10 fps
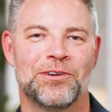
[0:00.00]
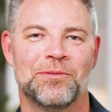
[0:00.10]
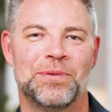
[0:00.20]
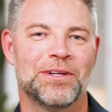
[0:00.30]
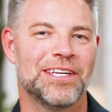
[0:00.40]
your
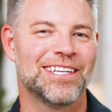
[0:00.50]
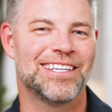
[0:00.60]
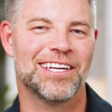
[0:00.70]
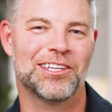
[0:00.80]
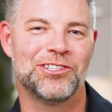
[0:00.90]
ability to
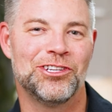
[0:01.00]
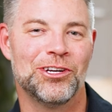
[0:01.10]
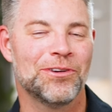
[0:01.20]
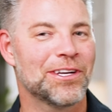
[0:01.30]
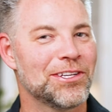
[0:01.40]
tell a
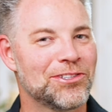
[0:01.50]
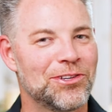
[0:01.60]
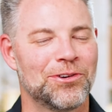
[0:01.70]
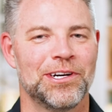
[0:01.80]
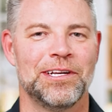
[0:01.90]
joke and a
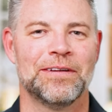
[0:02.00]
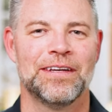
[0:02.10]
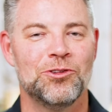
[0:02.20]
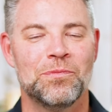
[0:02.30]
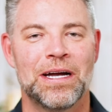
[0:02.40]
story,
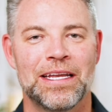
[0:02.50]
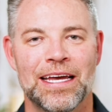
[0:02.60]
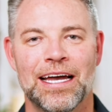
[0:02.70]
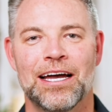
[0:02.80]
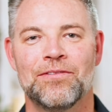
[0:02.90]
you might
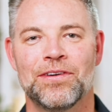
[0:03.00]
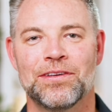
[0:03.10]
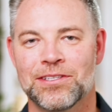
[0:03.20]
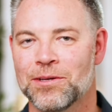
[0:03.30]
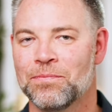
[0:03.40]
have
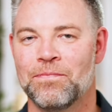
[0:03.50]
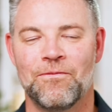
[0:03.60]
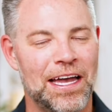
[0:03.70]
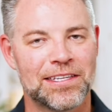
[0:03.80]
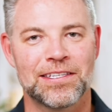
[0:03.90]
some
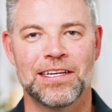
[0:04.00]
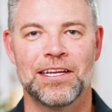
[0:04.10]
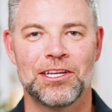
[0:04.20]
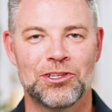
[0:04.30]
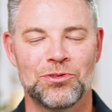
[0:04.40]

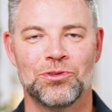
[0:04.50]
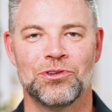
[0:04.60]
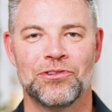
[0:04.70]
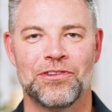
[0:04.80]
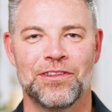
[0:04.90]
fascinating
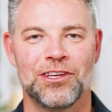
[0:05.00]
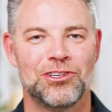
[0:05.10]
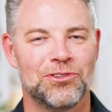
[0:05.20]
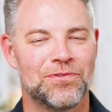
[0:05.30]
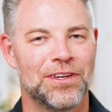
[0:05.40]
tools
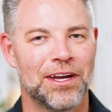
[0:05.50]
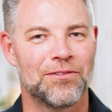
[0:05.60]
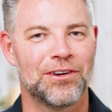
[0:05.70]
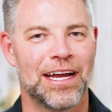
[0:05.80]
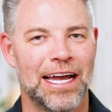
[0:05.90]
that you've
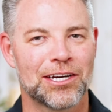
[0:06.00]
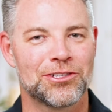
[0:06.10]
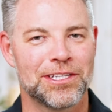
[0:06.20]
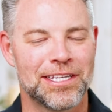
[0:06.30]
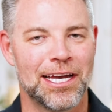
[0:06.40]
never
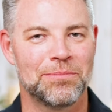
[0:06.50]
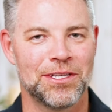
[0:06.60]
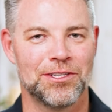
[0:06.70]
actually tapped